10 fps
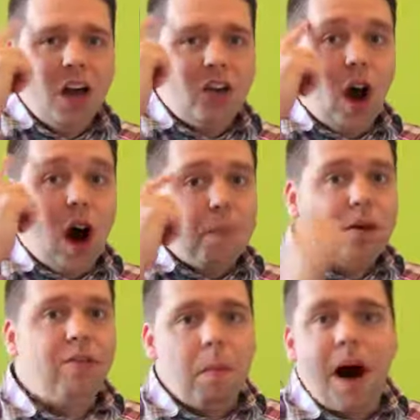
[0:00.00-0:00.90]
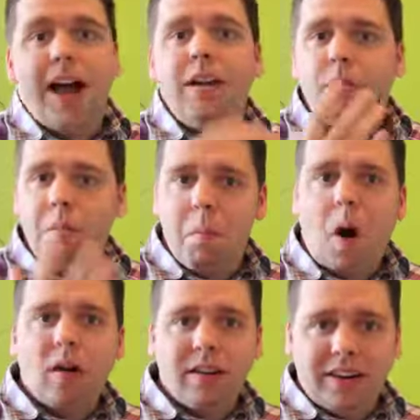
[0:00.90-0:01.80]
top-of-mind
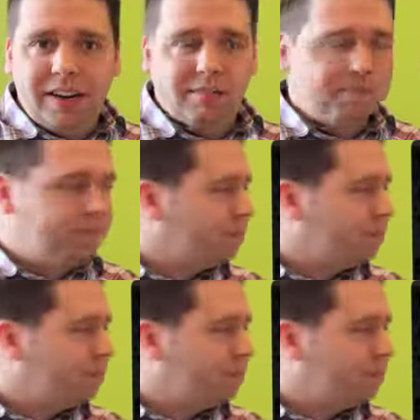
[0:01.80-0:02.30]
marketing.